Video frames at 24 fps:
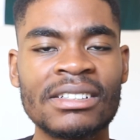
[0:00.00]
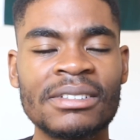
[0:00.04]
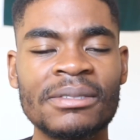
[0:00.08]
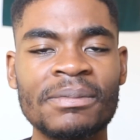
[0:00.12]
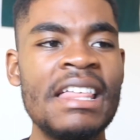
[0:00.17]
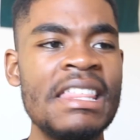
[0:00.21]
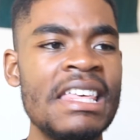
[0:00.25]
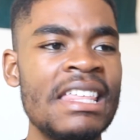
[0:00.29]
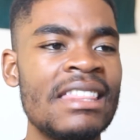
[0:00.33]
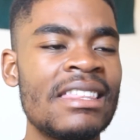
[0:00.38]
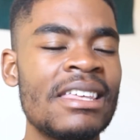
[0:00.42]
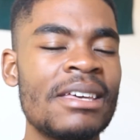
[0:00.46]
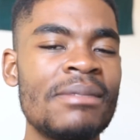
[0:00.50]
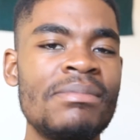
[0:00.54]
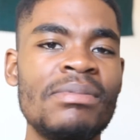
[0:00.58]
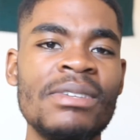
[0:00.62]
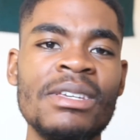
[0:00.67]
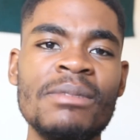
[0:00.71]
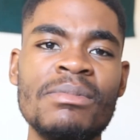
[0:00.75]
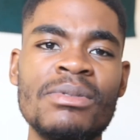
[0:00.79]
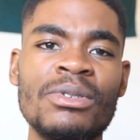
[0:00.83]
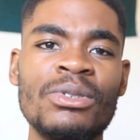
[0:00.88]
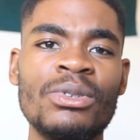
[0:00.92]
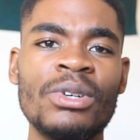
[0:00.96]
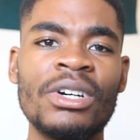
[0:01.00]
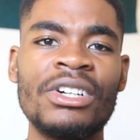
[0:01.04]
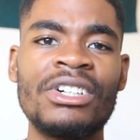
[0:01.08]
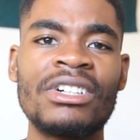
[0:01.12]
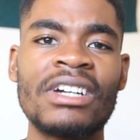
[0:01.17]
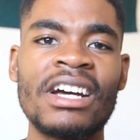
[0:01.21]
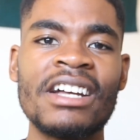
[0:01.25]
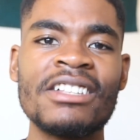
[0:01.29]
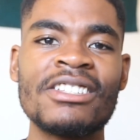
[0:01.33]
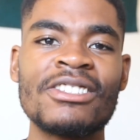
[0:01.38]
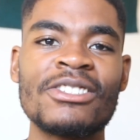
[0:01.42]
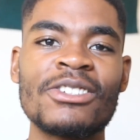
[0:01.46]
And then there are people who are
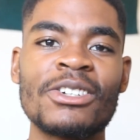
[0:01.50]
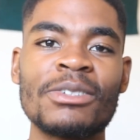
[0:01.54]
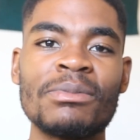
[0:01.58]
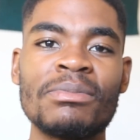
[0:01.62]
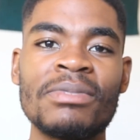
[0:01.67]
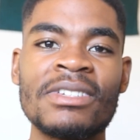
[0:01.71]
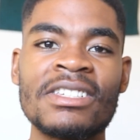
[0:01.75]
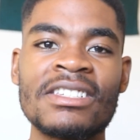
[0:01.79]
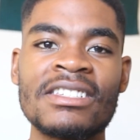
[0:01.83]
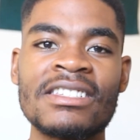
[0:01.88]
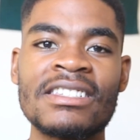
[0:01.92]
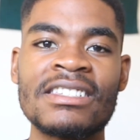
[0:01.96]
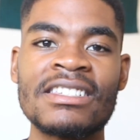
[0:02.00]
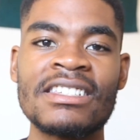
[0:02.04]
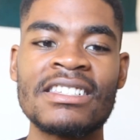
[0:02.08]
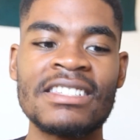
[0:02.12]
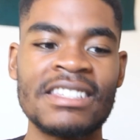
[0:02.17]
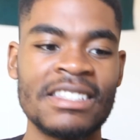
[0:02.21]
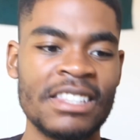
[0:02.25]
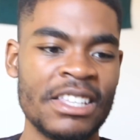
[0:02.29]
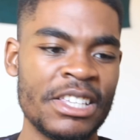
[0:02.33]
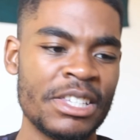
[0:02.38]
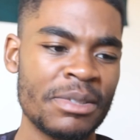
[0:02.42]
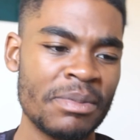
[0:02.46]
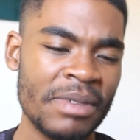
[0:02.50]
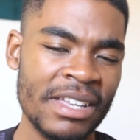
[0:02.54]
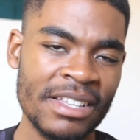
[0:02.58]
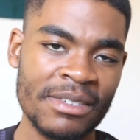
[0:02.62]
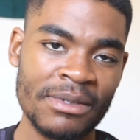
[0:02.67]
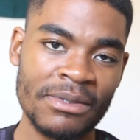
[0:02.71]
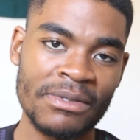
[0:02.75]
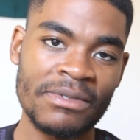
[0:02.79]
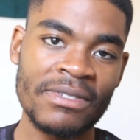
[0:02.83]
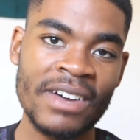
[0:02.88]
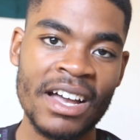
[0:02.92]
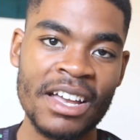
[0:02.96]
trying to start businesses and they spend
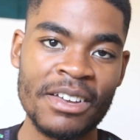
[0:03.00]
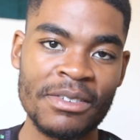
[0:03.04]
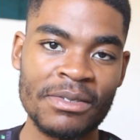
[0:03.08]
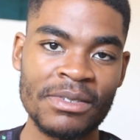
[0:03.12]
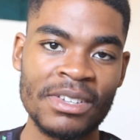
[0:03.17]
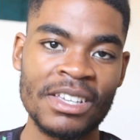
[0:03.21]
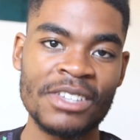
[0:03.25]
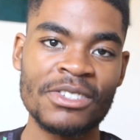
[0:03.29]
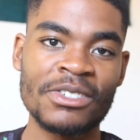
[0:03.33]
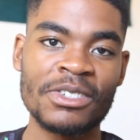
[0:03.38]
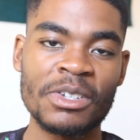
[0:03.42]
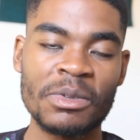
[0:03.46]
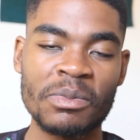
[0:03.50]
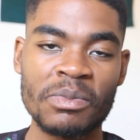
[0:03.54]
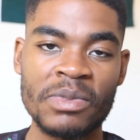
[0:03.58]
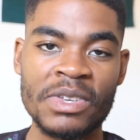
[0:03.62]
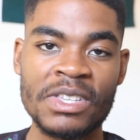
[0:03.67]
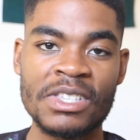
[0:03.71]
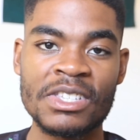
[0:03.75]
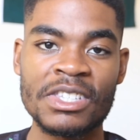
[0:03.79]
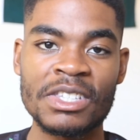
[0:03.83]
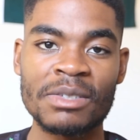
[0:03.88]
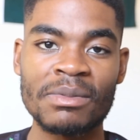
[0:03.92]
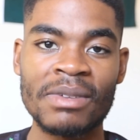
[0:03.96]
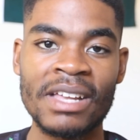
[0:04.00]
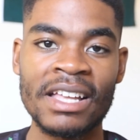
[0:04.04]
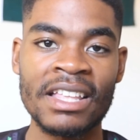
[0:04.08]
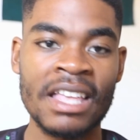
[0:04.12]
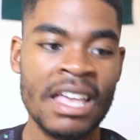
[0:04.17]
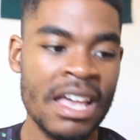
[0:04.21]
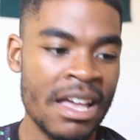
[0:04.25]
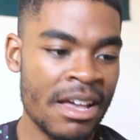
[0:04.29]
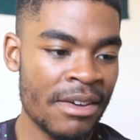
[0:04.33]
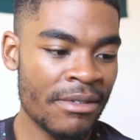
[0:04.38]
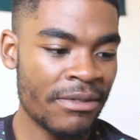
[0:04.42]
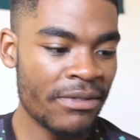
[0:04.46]
5 years on a business plan,
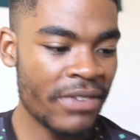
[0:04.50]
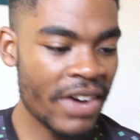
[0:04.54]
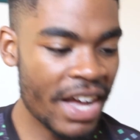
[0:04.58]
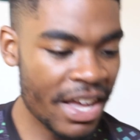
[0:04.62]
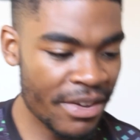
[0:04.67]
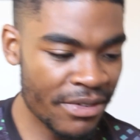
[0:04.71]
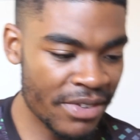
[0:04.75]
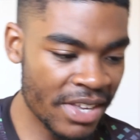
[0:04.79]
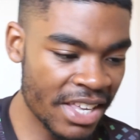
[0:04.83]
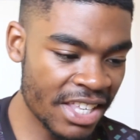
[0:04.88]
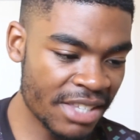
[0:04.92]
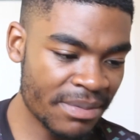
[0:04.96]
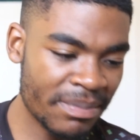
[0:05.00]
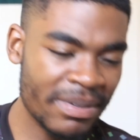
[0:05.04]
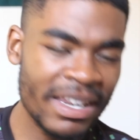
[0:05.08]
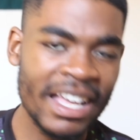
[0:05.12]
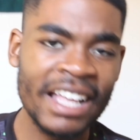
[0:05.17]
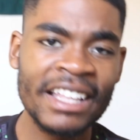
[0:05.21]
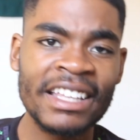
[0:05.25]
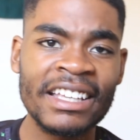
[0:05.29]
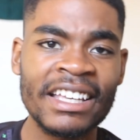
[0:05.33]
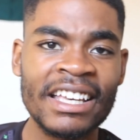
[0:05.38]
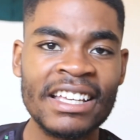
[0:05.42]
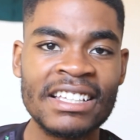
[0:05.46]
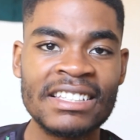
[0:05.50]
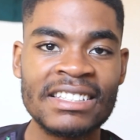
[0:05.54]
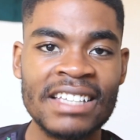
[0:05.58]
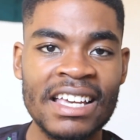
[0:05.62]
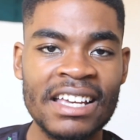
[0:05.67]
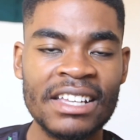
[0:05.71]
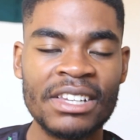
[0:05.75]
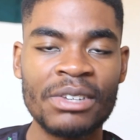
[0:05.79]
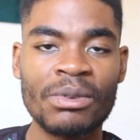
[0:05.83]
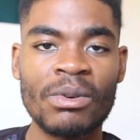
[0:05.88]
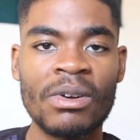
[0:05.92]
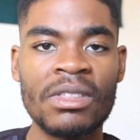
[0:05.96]
5 years planning
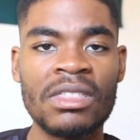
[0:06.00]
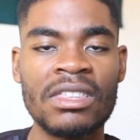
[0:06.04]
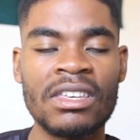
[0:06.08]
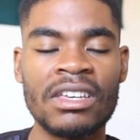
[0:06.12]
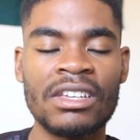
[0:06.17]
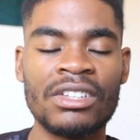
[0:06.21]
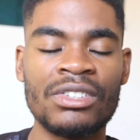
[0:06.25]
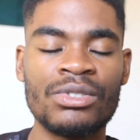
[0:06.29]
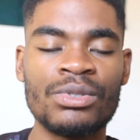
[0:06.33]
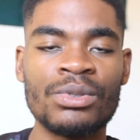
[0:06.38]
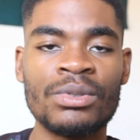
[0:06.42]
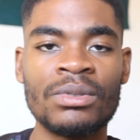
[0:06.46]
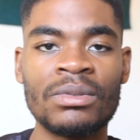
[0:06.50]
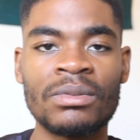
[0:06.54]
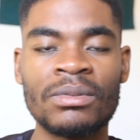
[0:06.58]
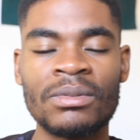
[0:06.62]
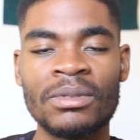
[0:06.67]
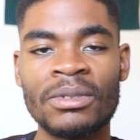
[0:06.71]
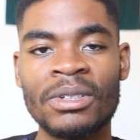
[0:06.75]
exactly what they do.